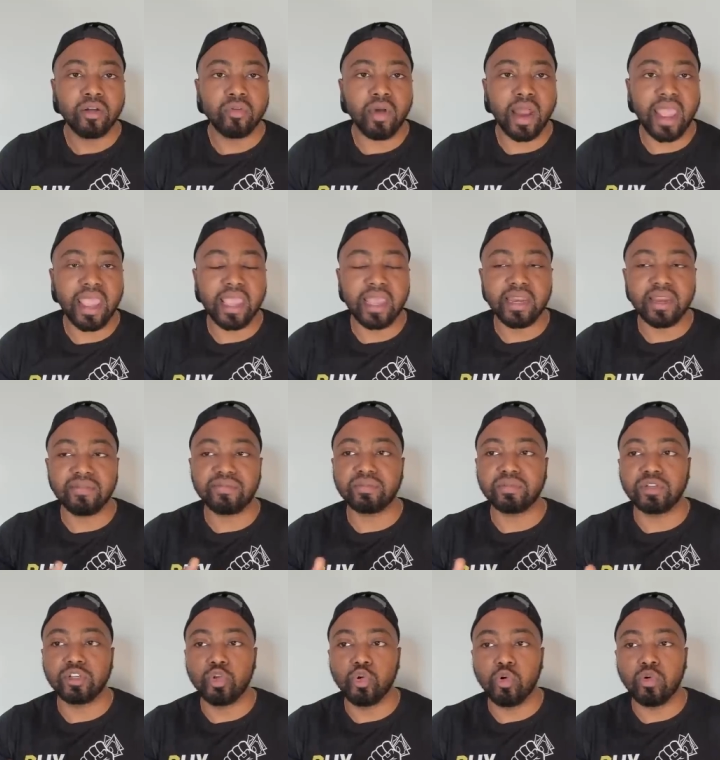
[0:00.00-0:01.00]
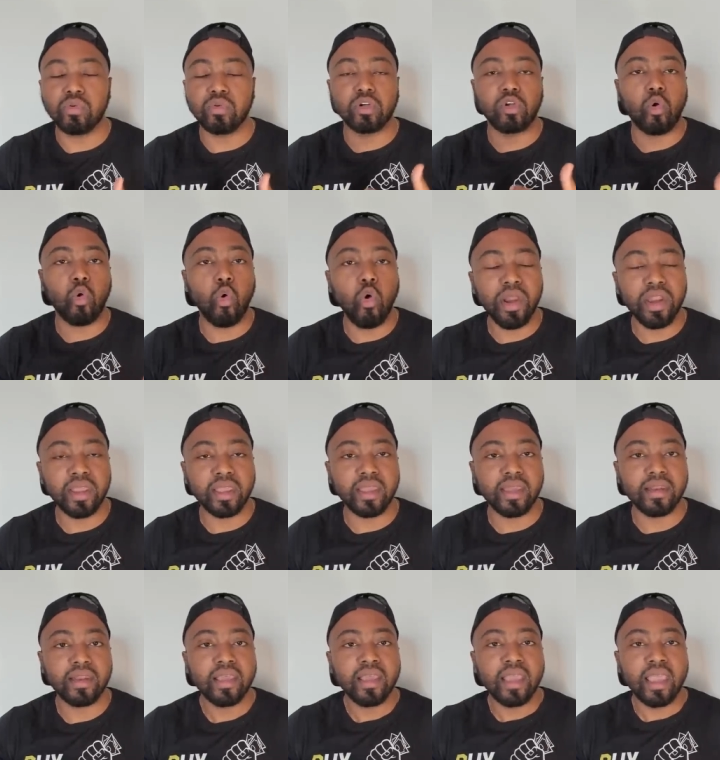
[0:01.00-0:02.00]
right? And if you were recording
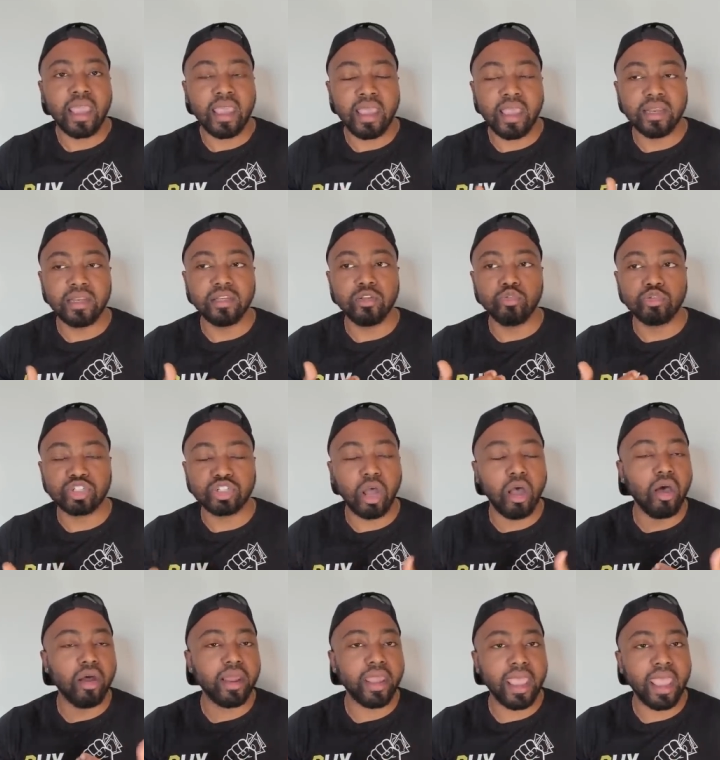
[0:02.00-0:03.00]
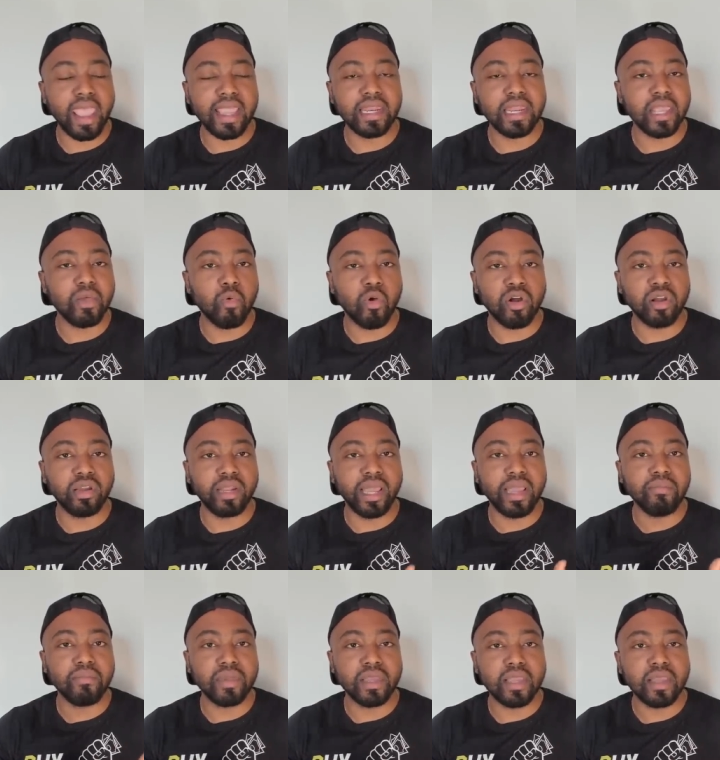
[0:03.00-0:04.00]
it and you saw that, hey, they weren't
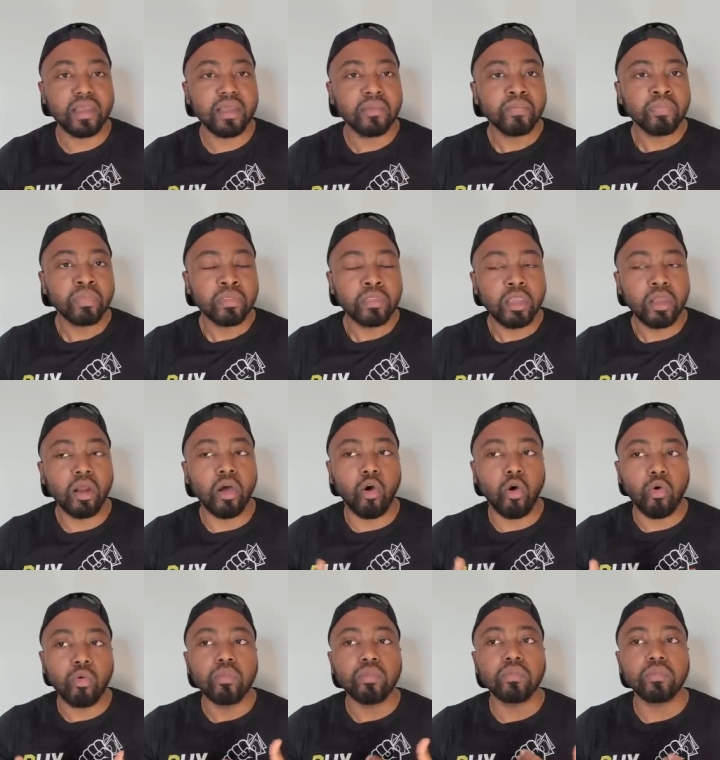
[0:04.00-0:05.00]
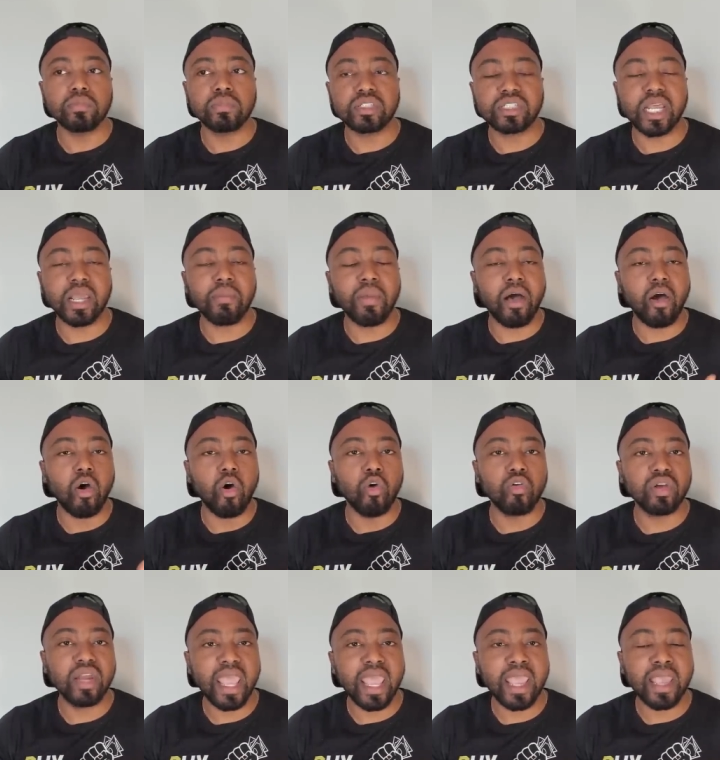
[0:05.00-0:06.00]
letting me, you know, say my whole
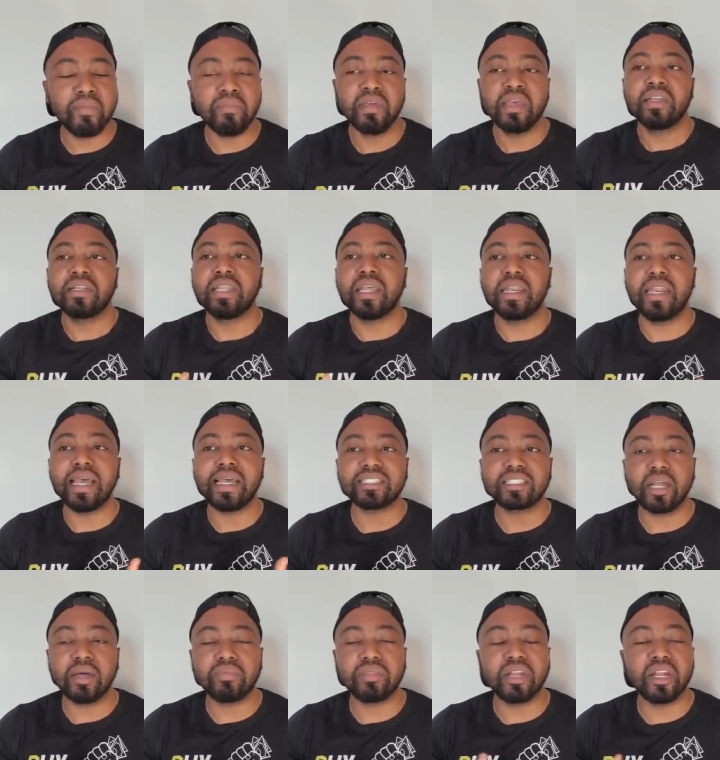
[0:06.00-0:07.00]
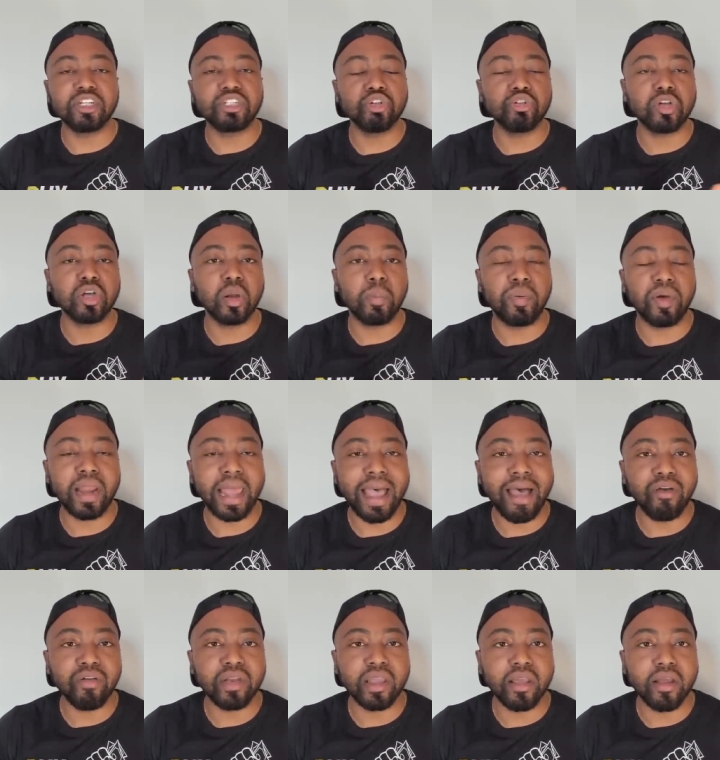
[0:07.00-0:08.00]
name, then that's something that you could have put
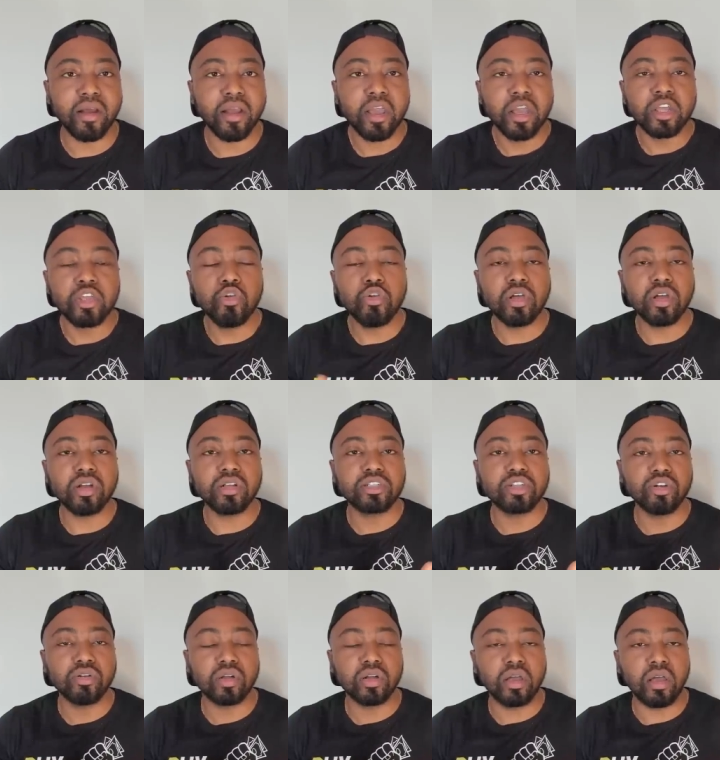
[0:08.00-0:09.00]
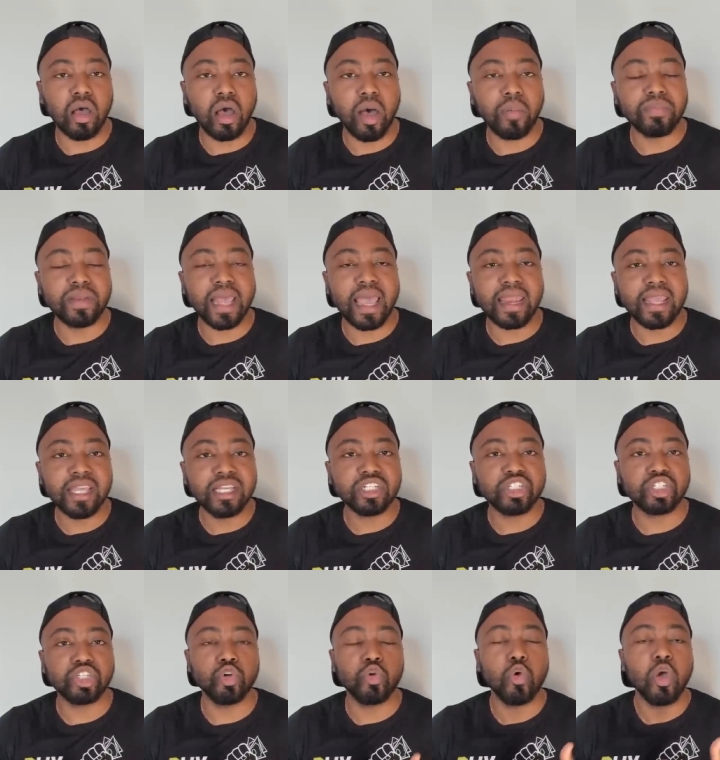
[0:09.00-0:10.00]
out there. You could have took up that
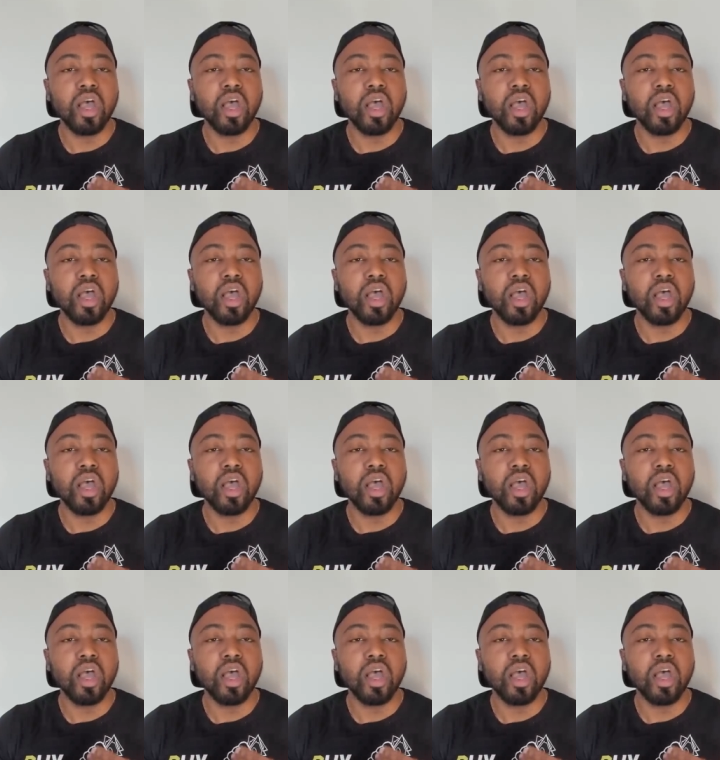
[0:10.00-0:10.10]
issue